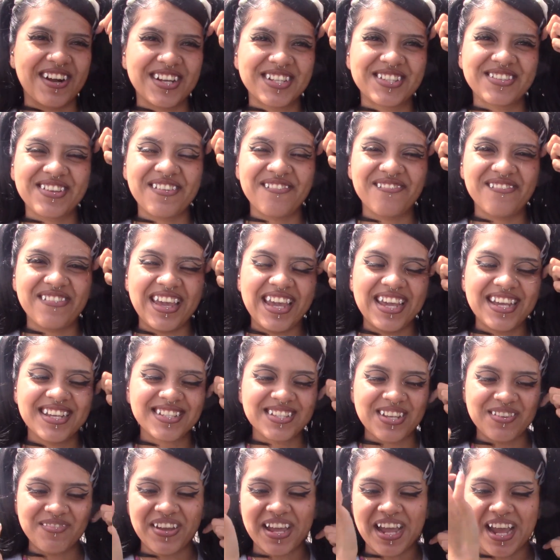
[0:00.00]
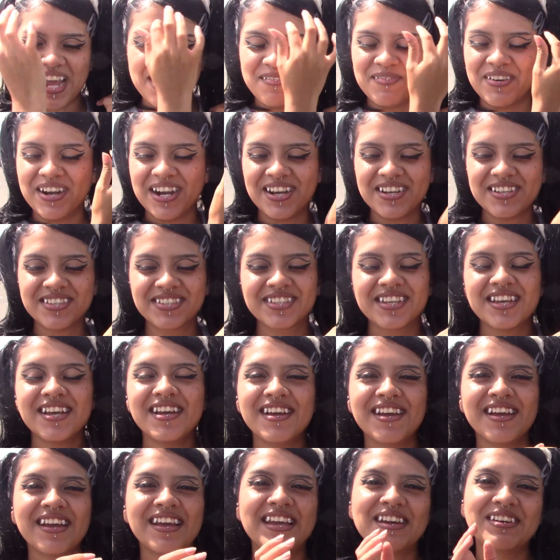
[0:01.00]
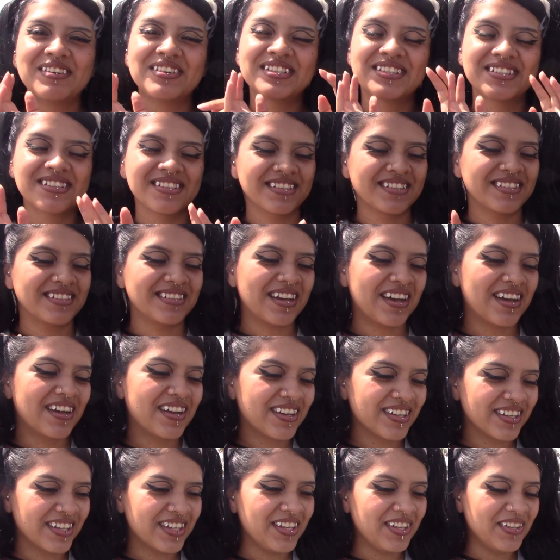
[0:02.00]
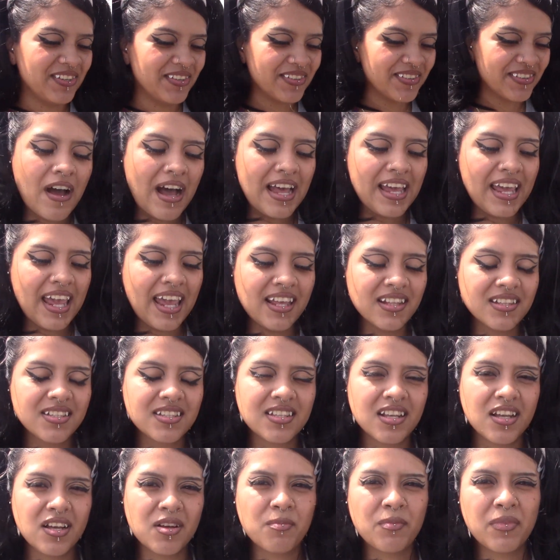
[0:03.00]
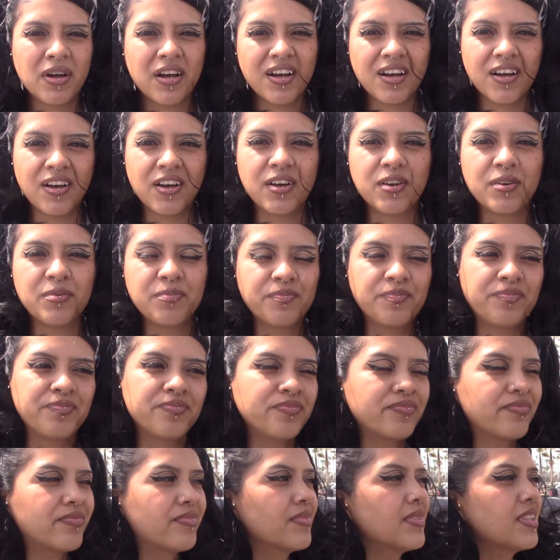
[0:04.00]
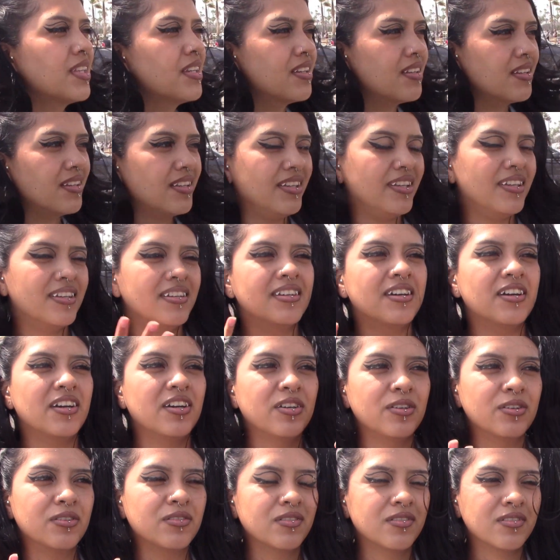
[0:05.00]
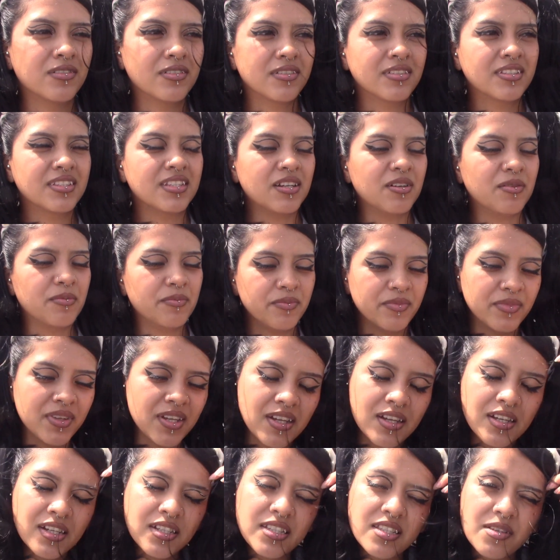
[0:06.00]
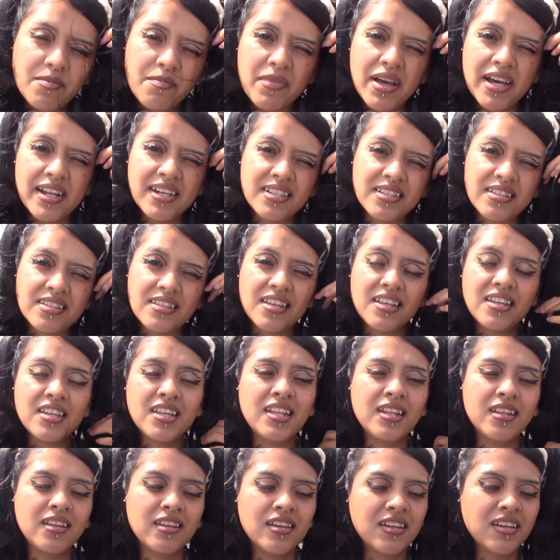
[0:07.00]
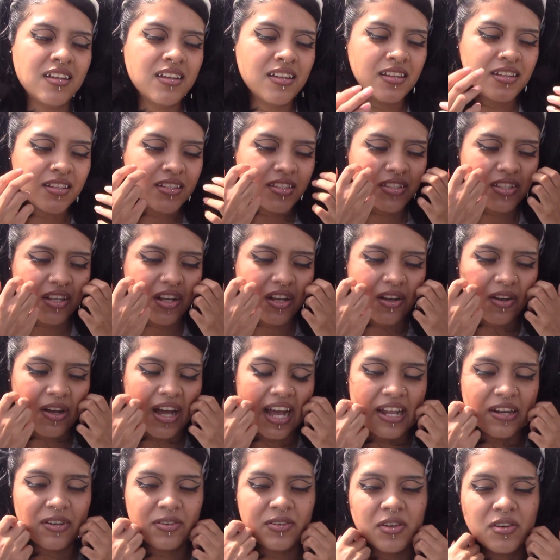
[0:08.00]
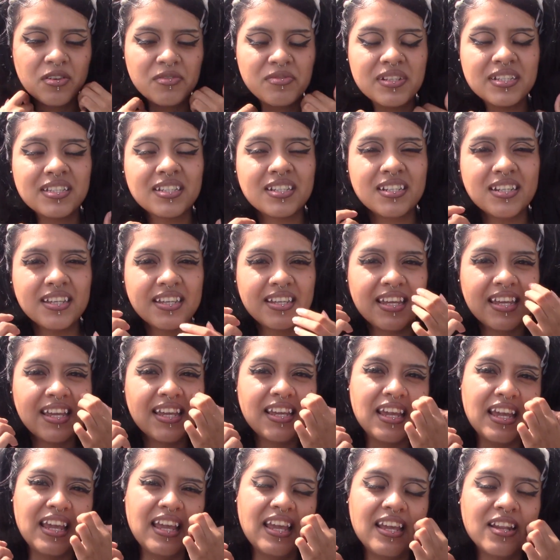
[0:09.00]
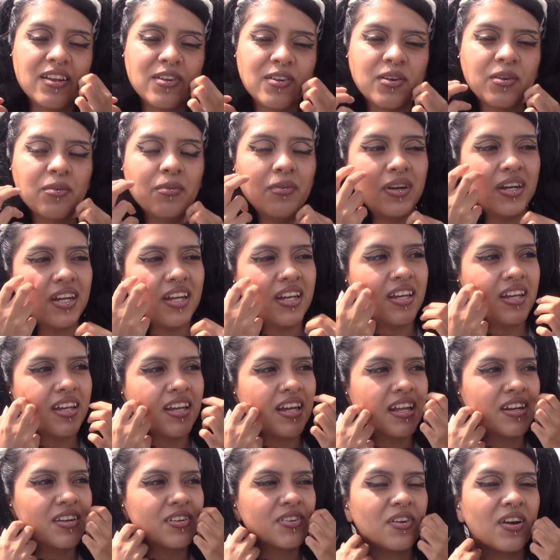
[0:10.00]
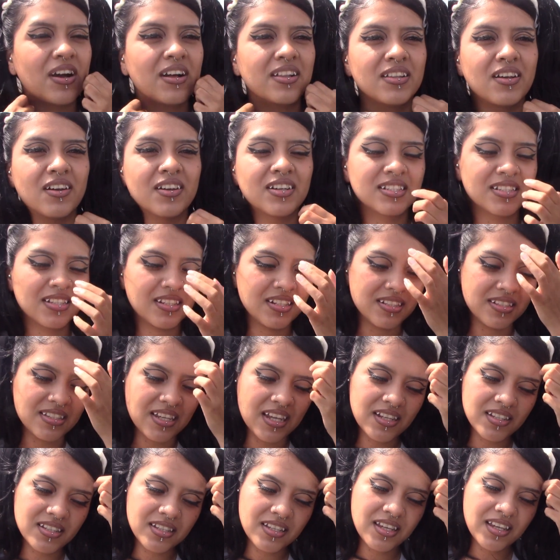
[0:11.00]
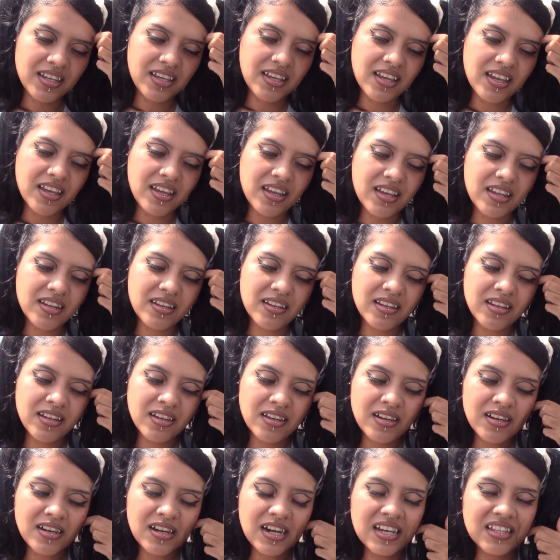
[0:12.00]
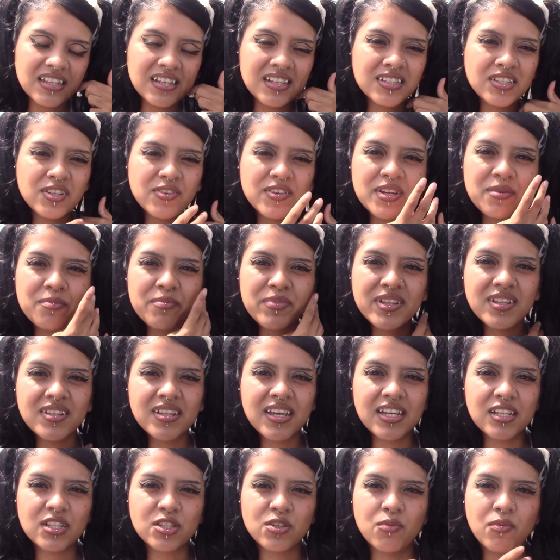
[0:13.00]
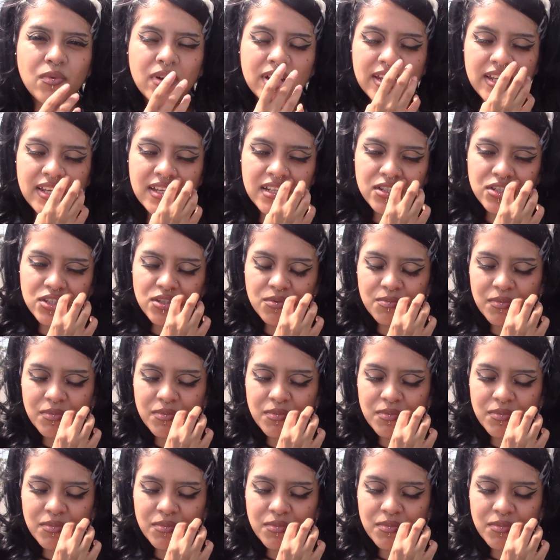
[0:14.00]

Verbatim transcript: my face, on my eyebrows. It was not cute. I ate some, um, you know, some, some medicine. So I don't know if it's gonna kick in or what. I don't know how long it's gonna take to kick in. I think it's already been like 20-ish